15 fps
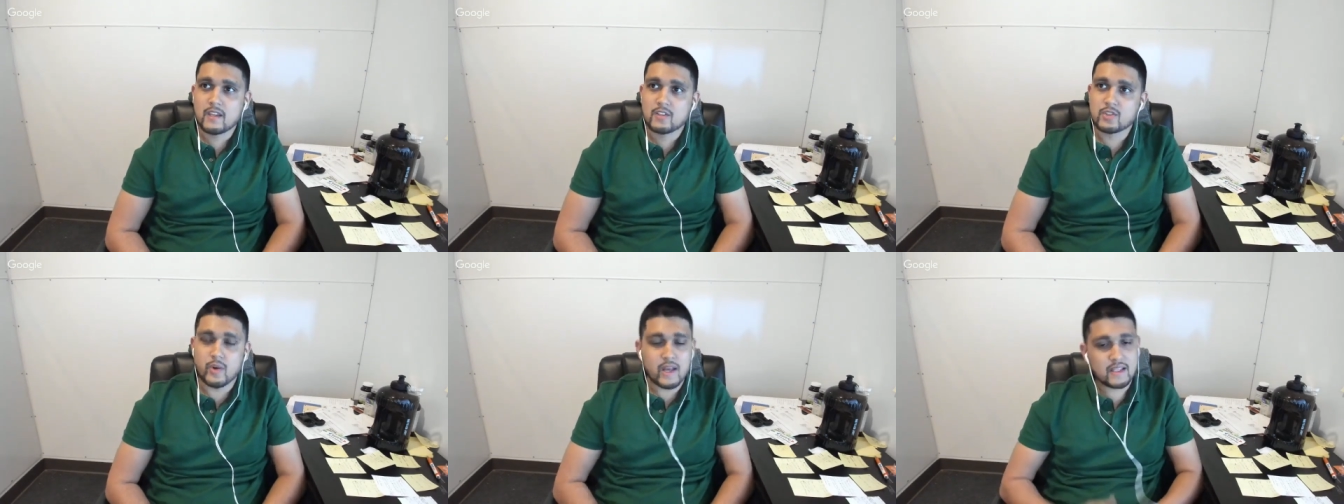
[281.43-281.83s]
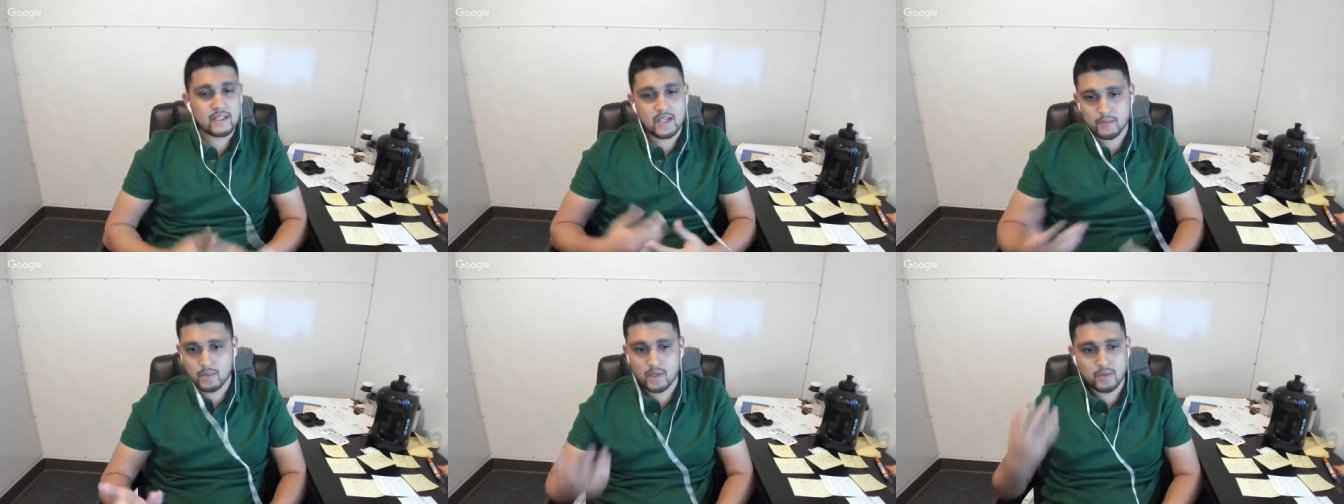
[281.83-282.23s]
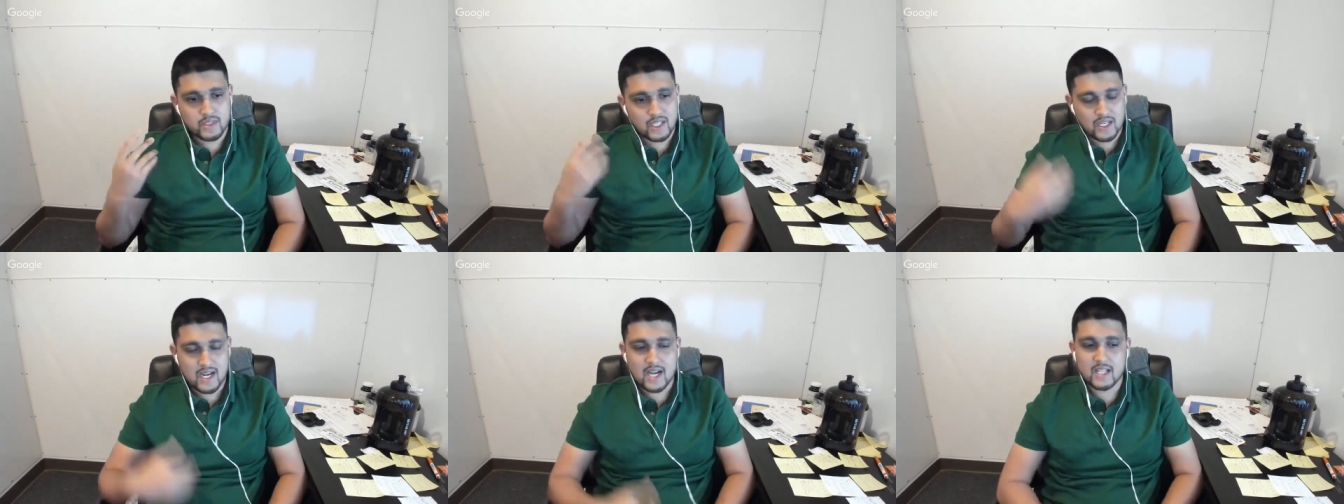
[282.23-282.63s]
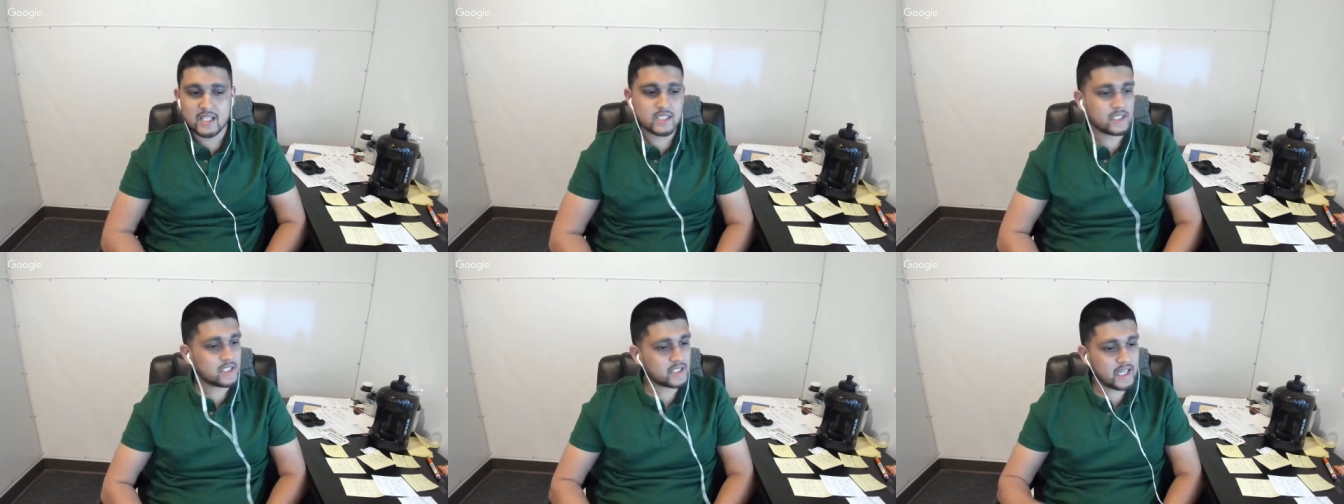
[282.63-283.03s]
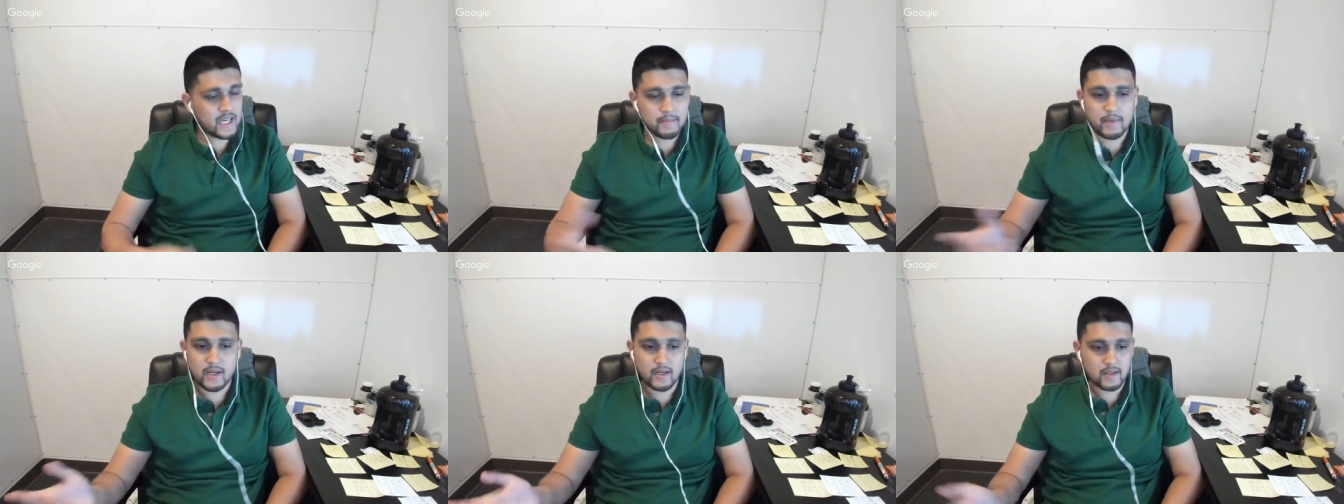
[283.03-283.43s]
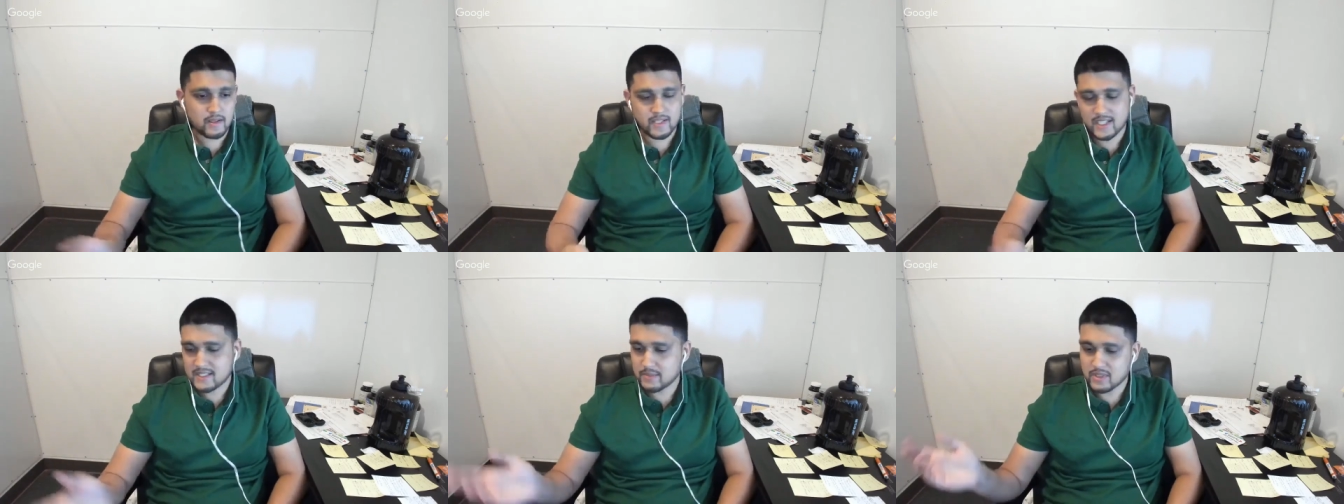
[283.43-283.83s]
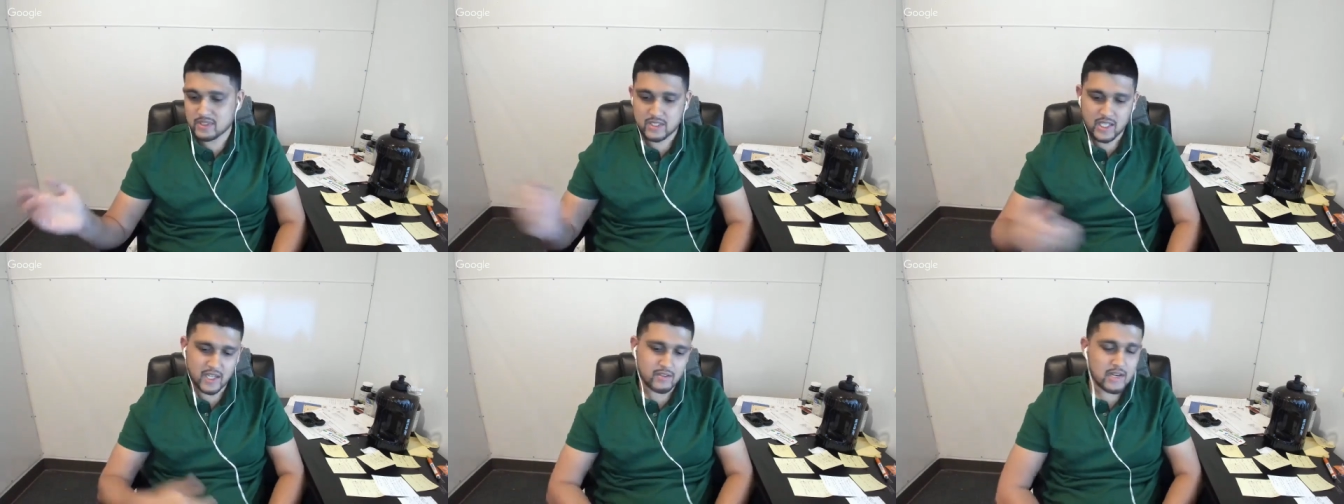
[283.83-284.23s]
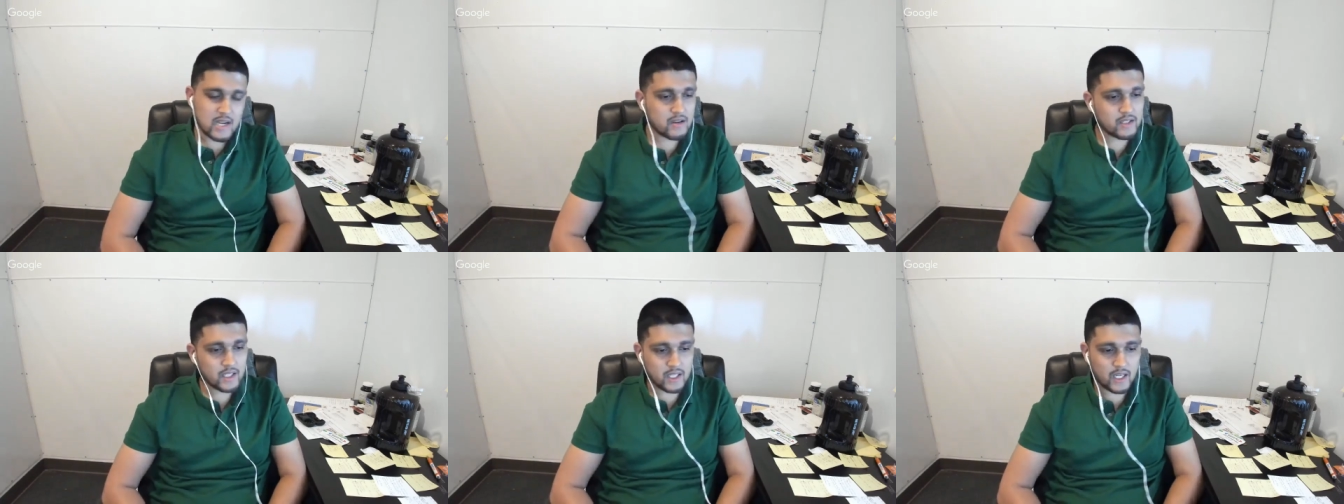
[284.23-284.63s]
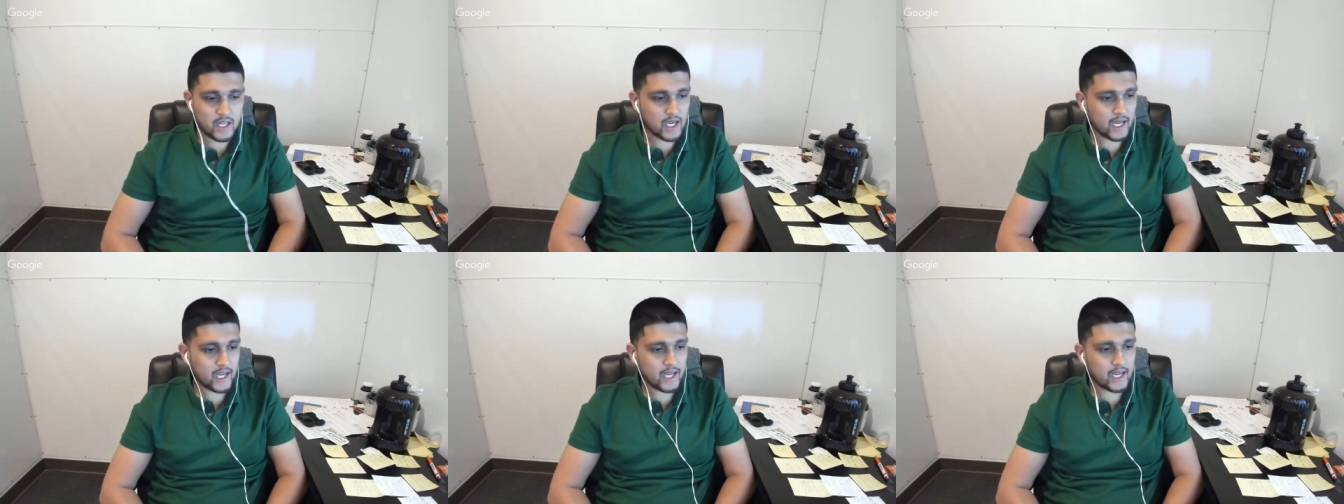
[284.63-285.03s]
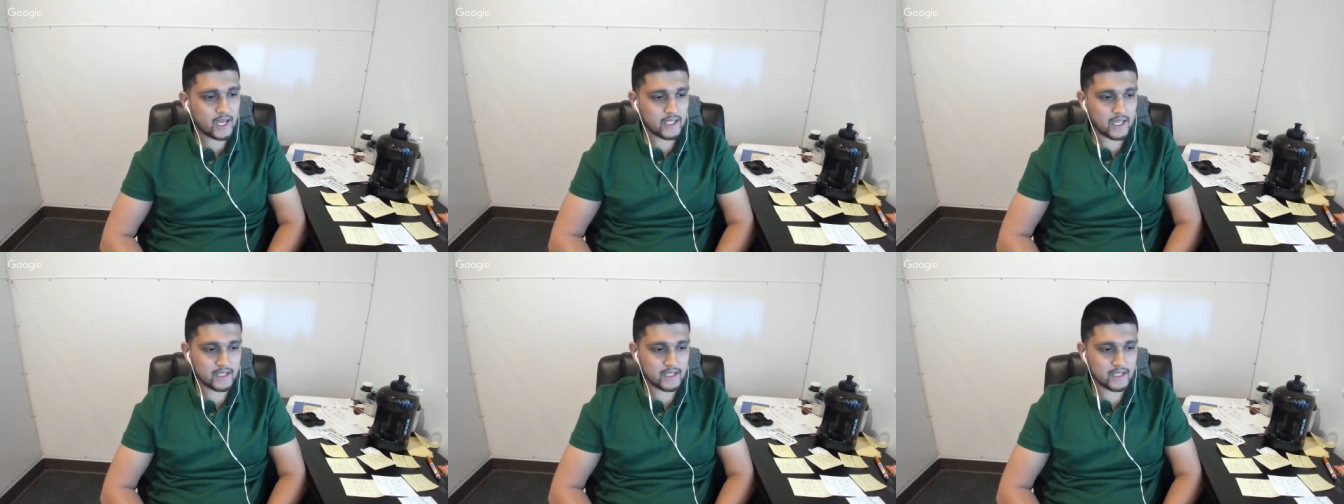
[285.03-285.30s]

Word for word: so I ended up, when I was in college, I just had my textbooks laying around, and I, I,